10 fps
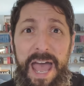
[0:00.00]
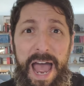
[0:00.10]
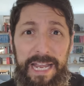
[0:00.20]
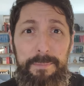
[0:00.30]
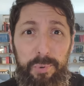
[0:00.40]

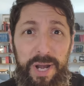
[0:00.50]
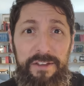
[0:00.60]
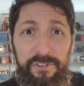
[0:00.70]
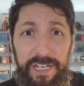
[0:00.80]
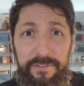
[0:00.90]
I can pray,
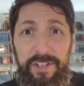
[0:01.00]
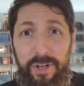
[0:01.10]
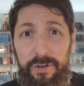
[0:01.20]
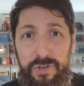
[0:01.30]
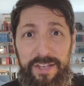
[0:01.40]
forgive us
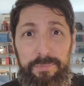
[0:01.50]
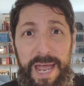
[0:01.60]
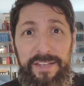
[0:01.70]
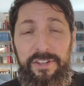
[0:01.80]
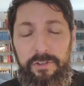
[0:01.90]
our
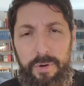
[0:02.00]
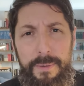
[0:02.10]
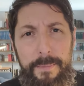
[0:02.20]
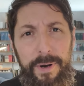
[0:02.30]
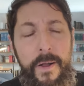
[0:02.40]
trespasses, and
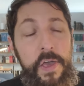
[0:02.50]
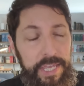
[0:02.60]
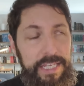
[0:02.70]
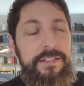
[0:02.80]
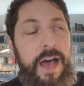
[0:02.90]
remember,
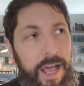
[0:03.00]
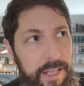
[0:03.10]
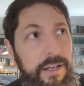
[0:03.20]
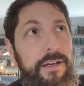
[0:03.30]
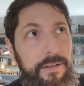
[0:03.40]
he died.